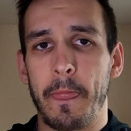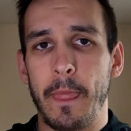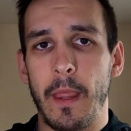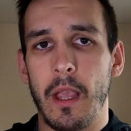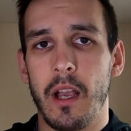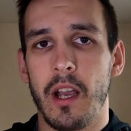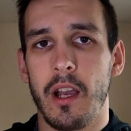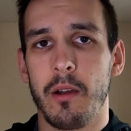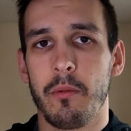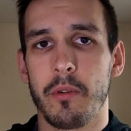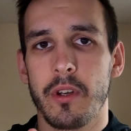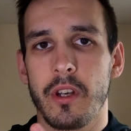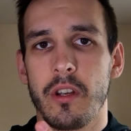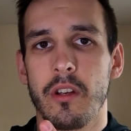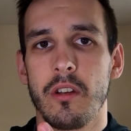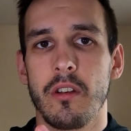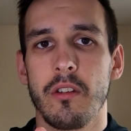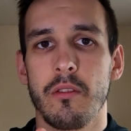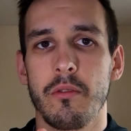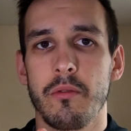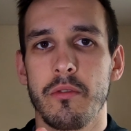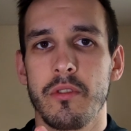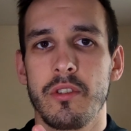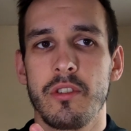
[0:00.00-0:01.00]
I want to
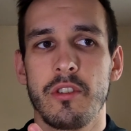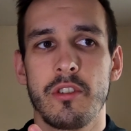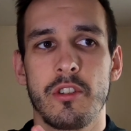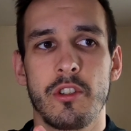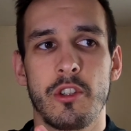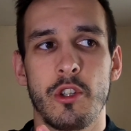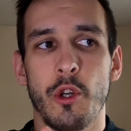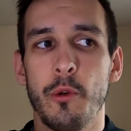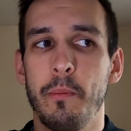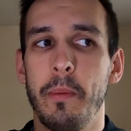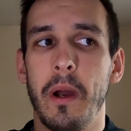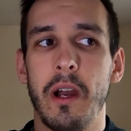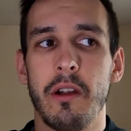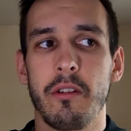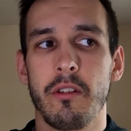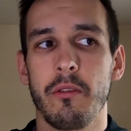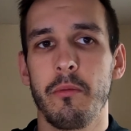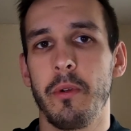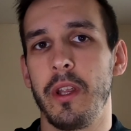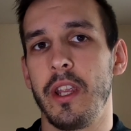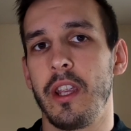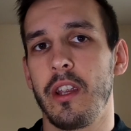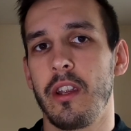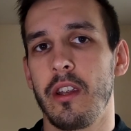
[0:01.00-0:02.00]
lose £2 a
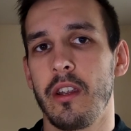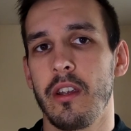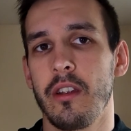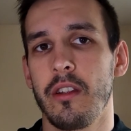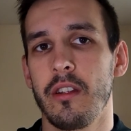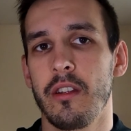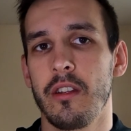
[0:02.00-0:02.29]
week.